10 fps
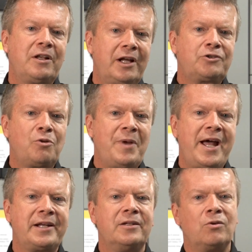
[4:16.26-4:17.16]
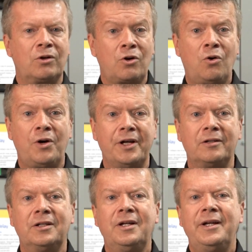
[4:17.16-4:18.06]
The electromagnet or
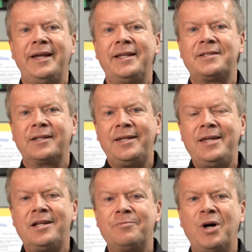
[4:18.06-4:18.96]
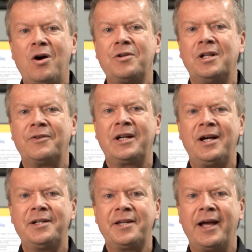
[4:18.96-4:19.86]
coil is the key component of a
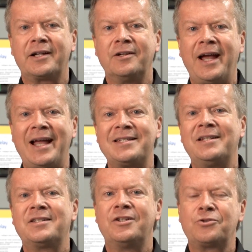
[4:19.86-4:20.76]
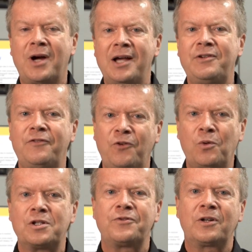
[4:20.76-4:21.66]
contactor as it is the driving
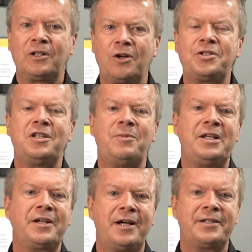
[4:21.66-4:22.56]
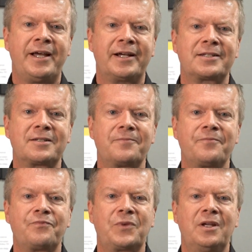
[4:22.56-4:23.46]
force for closing the main contacts.
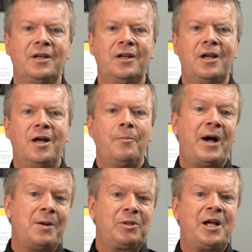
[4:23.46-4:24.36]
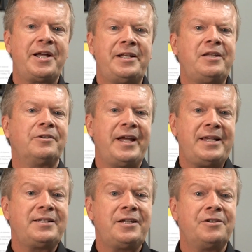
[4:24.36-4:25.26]
By applying either
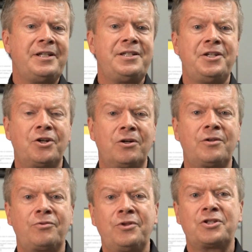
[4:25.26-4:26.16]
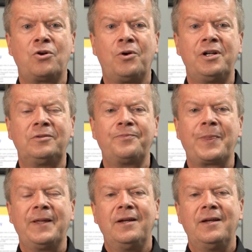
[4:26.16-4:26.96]
A C or D C current through this coil,